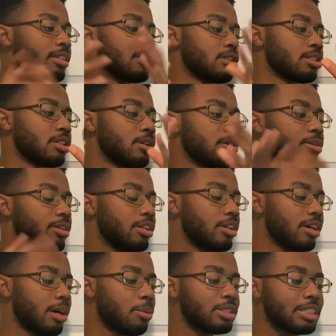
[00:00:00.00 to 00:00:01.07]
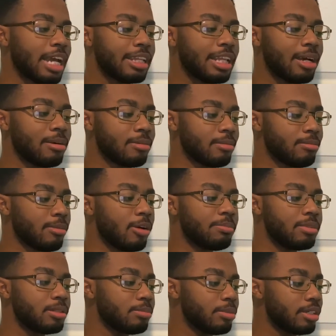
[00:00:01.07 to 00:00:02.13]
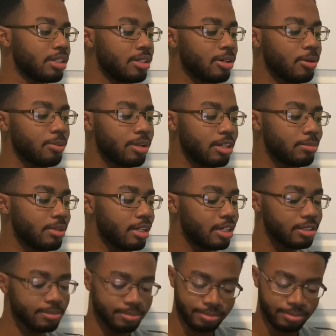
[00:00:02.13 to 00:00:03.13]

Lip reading: So, you know, I wish I had that moment, but you know what, man?